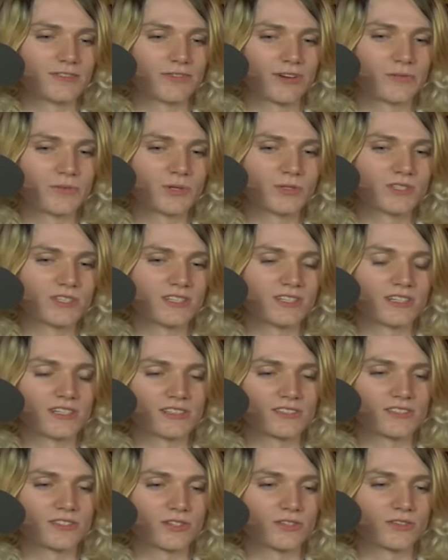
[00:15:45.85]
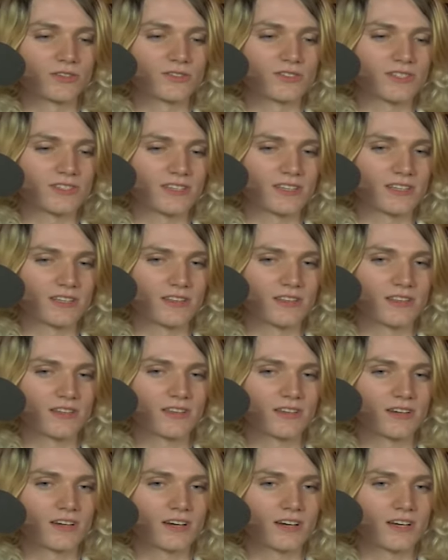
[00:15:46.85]
I'm using an external synth,
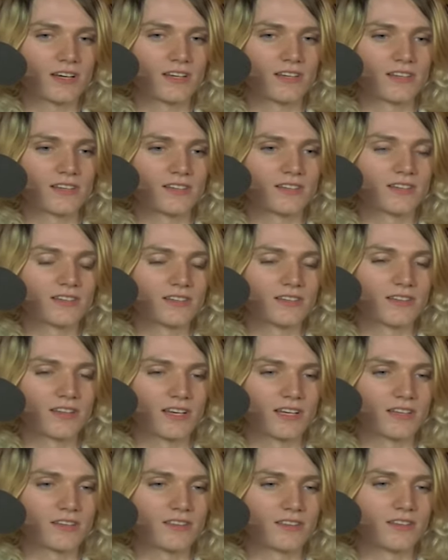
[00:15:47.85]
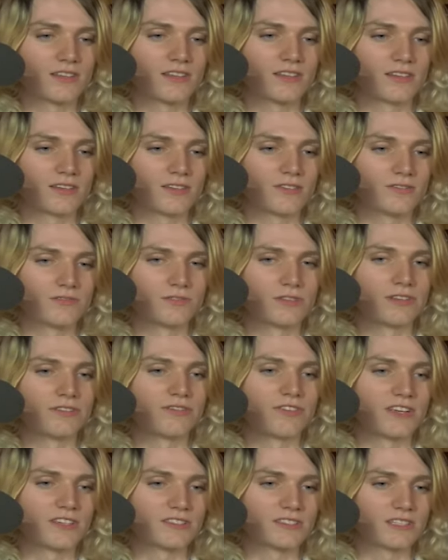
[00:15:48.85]
I like the
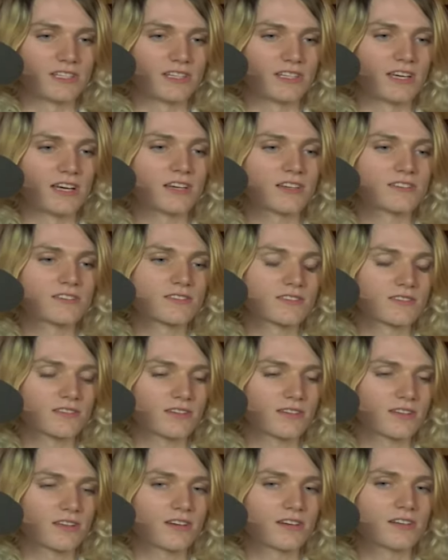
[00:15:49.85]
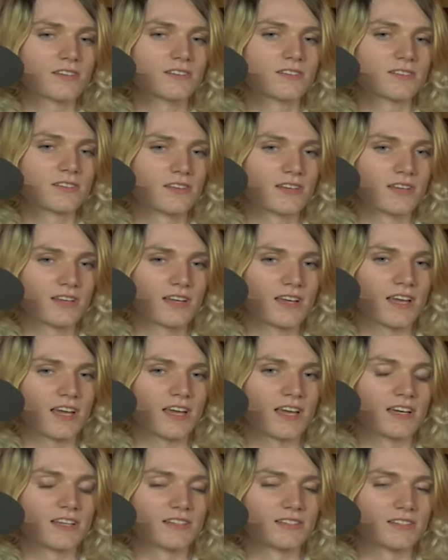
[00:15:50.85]
Reface DX a lot.
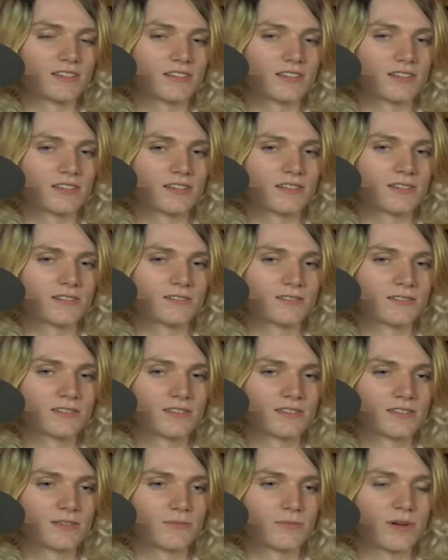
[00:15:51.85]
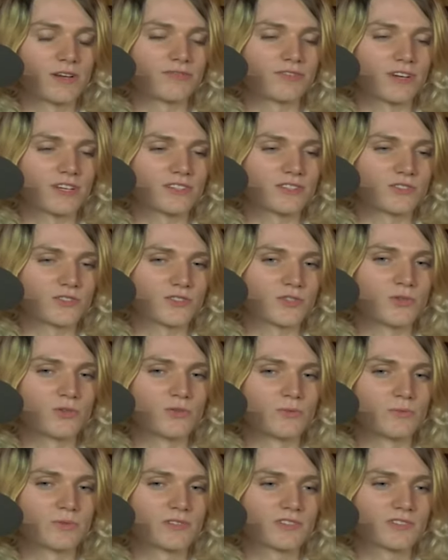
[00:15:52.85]
And my friend
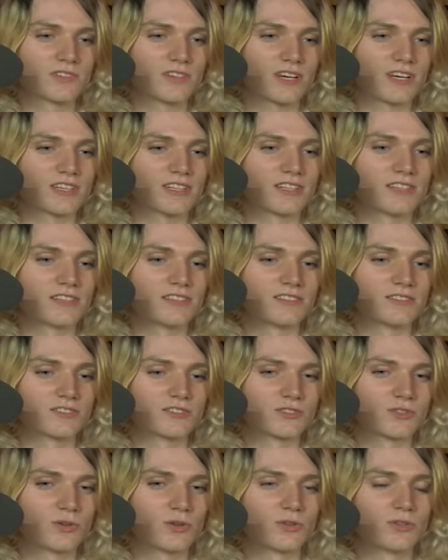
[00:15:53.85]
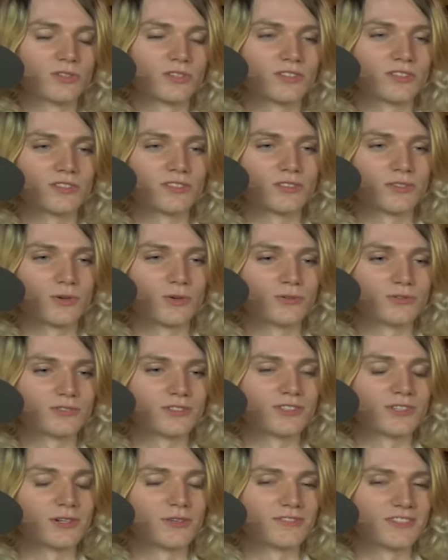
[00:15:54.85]
Soups, I stole her
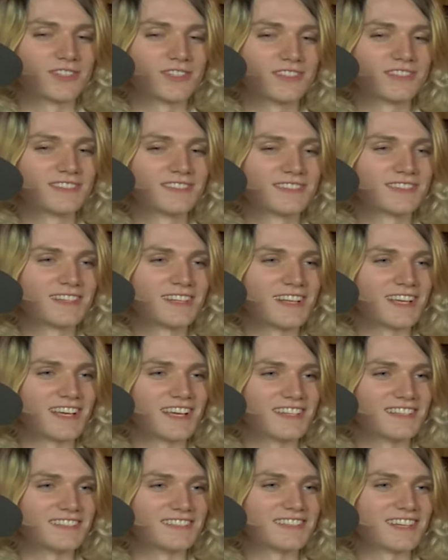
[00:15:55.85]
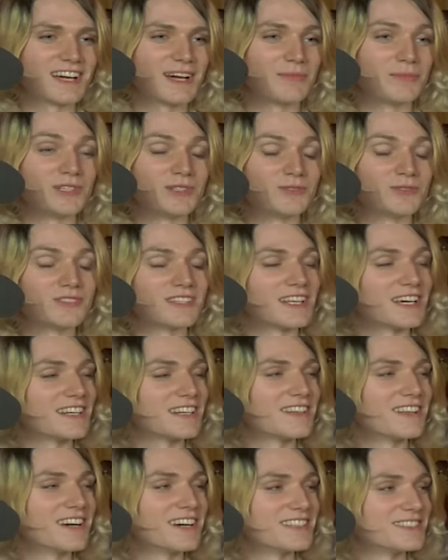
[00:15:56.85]
Ultranova, and I've been using that
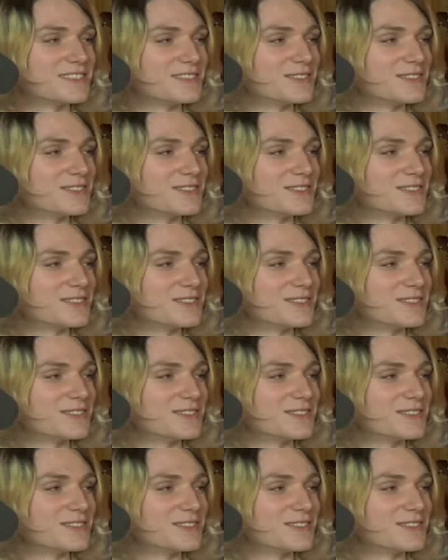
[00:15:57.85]
a lot too.